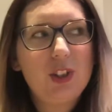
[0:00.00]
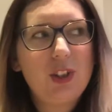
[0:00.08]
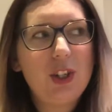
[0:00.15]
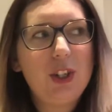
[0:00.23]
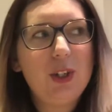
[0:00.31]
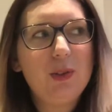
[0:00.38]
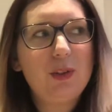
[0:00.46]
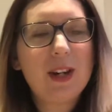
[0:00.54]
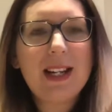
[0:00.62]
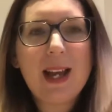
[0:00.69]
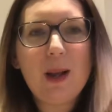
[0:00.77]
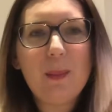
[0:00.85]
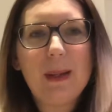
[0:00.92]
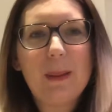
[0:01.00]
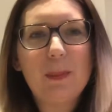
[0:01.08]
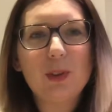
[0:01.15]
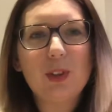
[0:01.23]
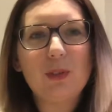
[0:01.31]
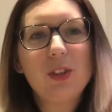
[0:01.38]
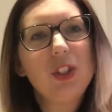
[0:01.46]
to try and help people
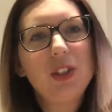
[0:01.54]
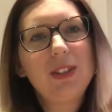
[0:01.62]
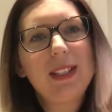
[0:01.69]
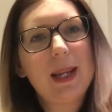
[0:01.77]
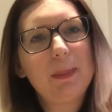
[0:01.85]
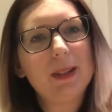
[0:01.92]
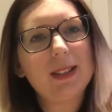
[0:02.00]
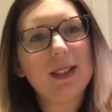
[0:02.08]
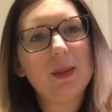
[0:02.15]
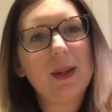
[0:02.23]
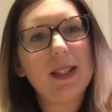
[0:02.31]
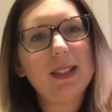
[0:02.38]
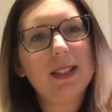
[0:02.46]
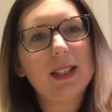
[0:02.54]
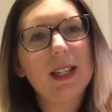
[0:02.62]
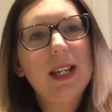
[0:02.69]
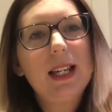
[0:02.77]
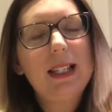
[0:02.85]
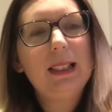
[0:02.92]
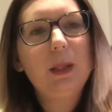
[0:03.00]
to reduce their plastic waste
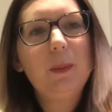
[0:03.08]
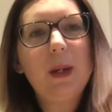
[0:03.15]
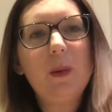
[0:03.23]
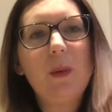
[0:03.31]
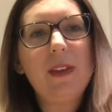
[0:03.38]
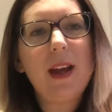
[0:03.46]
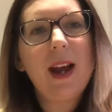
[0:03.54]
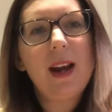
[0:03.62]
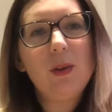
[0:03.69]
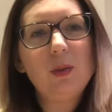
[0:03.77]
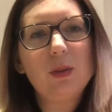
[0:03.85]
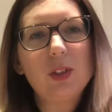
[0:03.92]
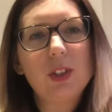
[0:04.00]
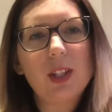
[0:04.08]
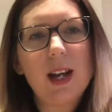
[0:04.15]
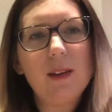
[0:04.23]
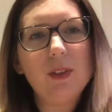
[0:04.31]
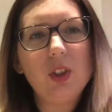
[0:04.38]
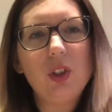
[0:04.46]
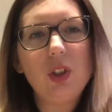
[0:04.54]
a little bit without
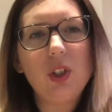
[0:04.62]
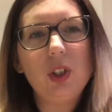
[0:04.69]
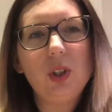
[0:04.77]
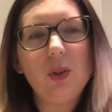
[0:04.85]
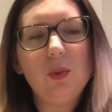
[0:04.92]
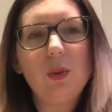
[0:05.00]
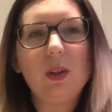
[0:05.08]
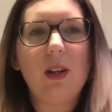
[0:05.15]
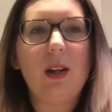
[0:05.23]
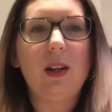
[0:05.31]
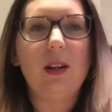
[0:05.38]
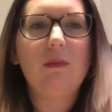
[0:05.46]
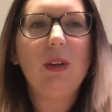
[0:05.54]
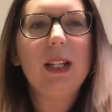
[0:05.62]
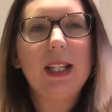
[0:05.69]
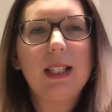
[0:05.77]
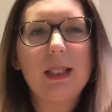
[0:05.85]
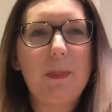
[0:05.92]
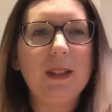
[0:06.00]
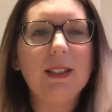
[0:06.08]
having to do really
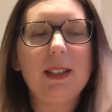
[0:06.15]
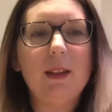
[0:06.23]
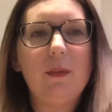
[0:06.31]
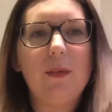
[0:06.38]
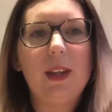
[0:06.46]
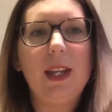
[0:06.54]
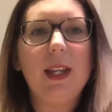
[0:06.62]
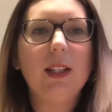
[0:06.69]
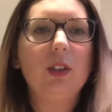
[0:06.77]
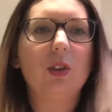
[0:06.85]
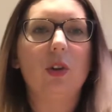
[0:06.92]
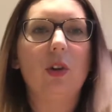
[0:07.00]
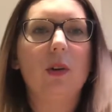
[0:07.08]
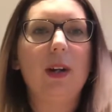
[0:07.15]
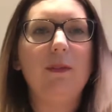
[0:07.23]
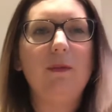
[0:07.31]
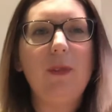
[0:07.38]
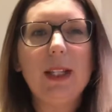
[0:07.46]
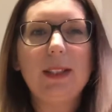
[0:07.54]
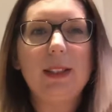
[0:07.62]
expensive things or
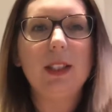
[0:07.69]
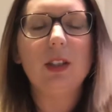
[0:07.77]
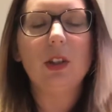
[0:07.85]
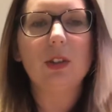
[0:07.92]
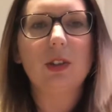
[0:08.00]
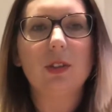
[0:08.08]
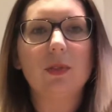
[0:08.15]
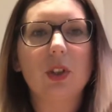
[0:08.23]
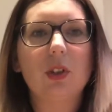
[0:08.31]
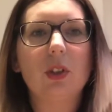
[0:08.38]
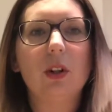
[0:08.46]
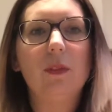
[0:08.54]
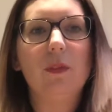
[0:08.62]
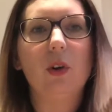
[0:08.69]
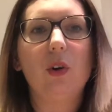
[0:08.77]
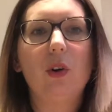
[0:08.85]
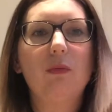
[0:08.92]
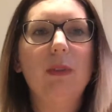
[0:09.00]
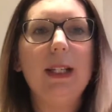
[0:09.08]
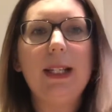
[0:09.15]
invest in lots of stuff
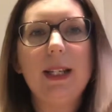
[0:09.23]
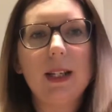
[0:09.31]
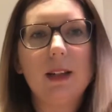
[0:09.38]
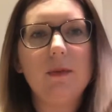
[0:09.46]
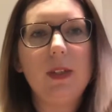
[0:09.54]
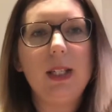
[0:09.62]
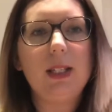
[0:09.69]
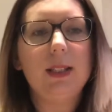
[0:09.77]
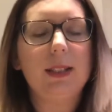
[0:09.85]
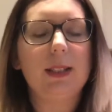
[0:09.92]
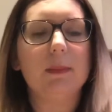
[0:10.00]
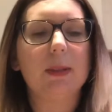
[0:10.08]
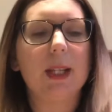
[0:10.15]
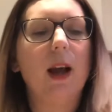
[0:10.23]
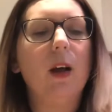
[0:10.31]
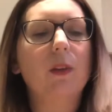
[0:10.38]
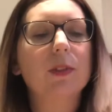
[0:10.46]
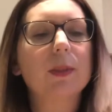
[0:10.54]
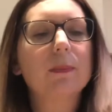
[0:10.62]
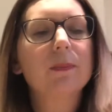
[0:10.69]
or really inconvenience
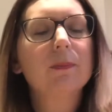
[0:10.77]
themselves.